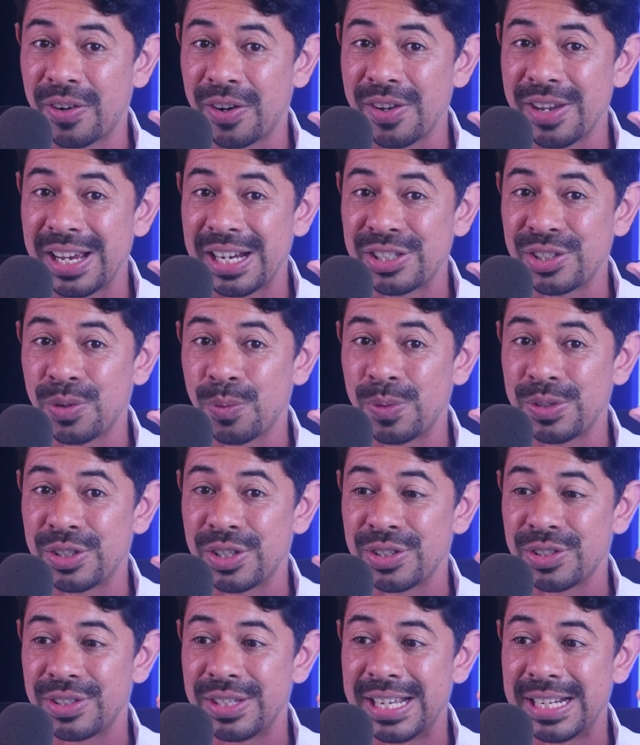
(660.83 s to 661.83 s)
variation,
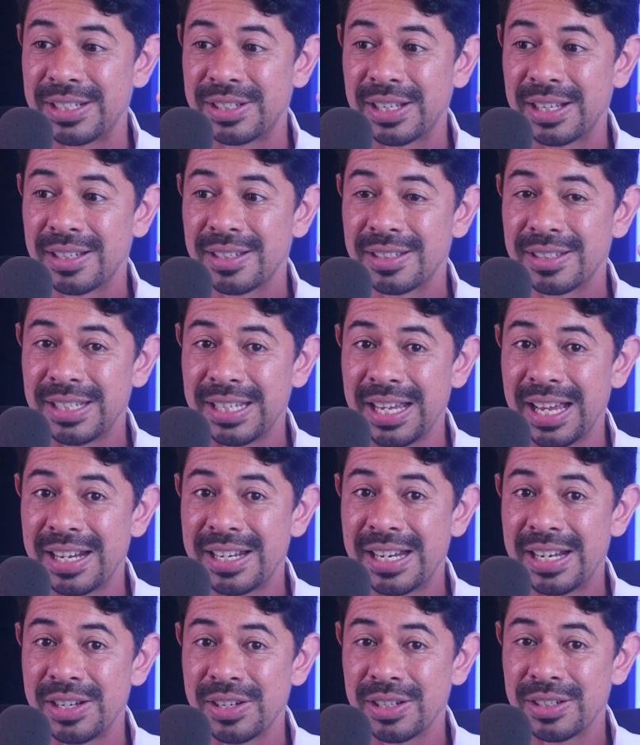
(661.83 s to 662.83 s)
which is dental D
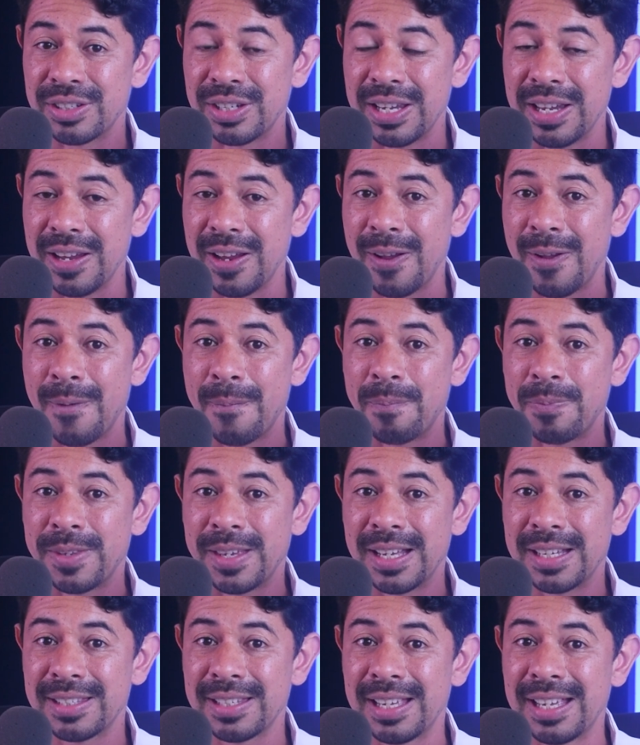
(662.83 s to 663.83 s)
and dental T.
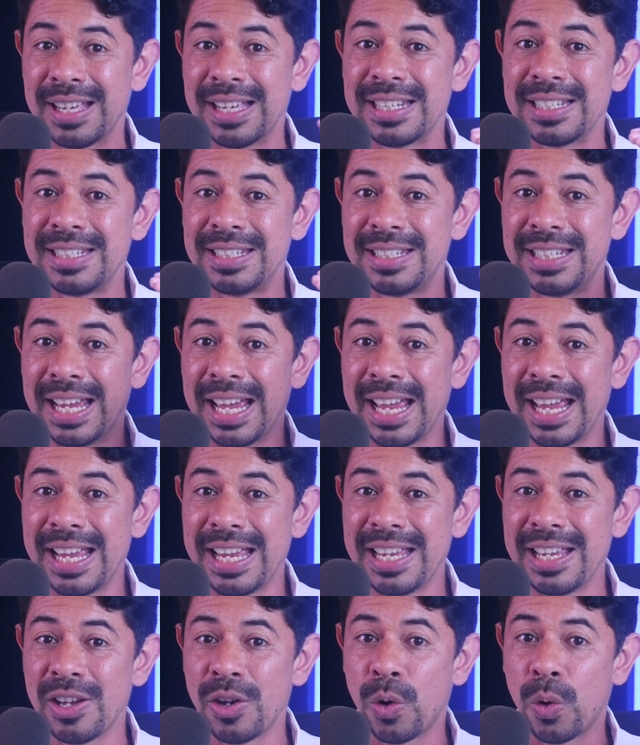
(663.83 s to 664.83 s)
Yes,
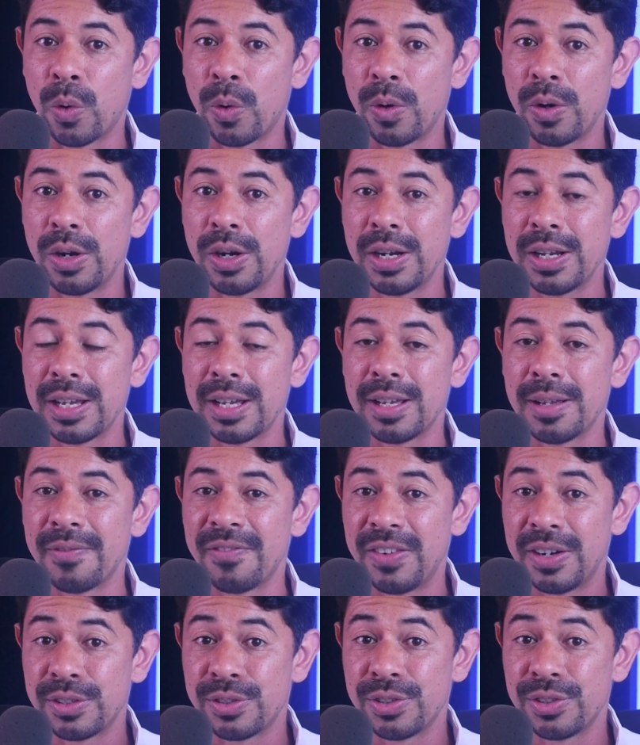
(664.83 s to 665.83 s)
they or
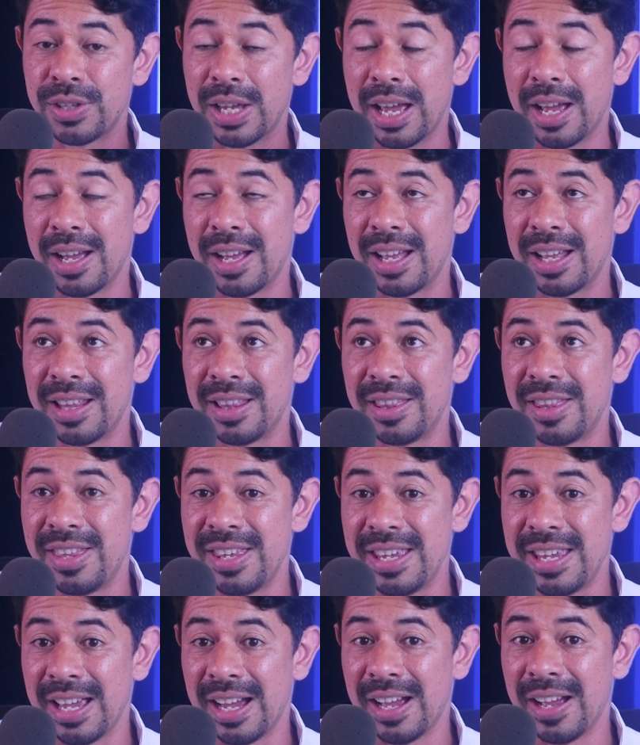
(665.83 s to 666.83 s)
versus
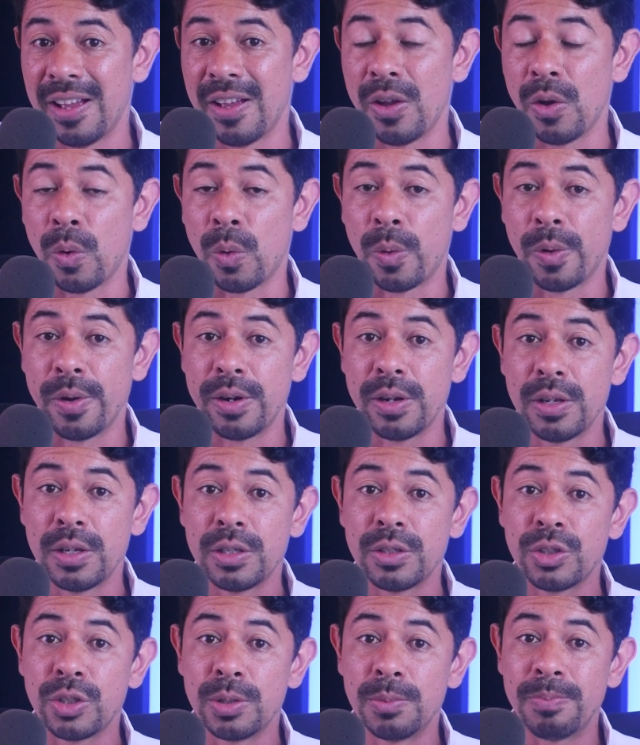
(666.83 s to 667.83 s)
dia, or
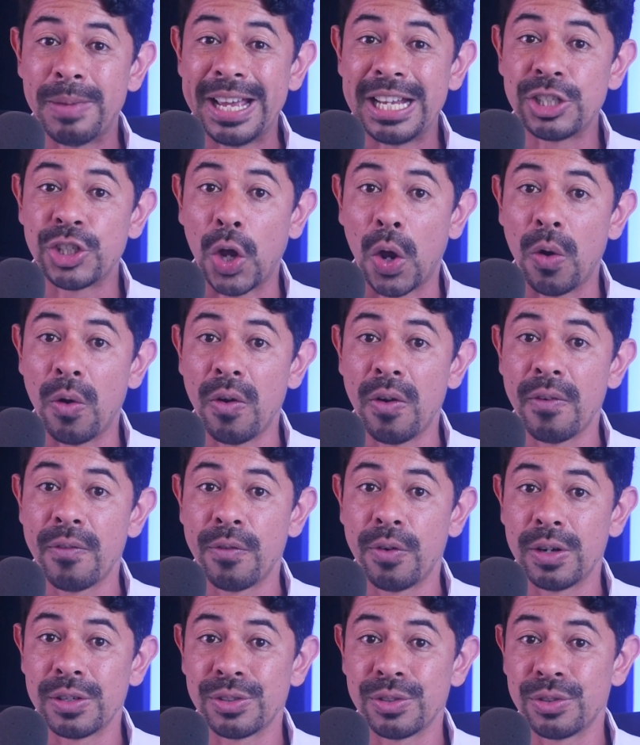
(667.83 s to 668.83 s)
tomato
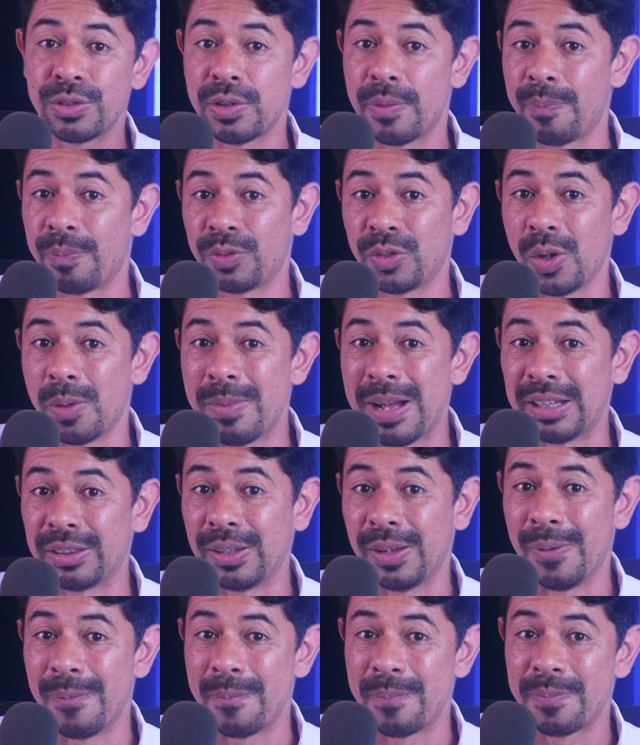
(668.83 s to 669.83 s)
versus
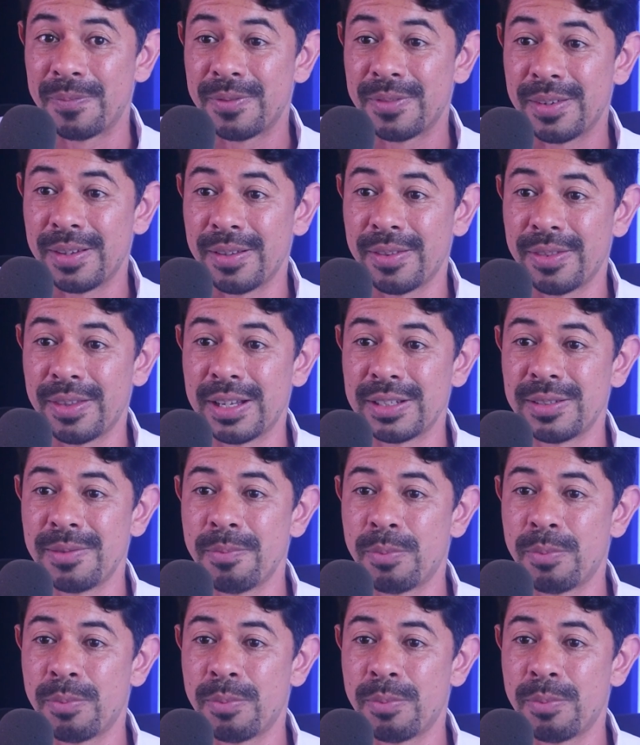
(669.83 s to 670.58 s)
tomate. That's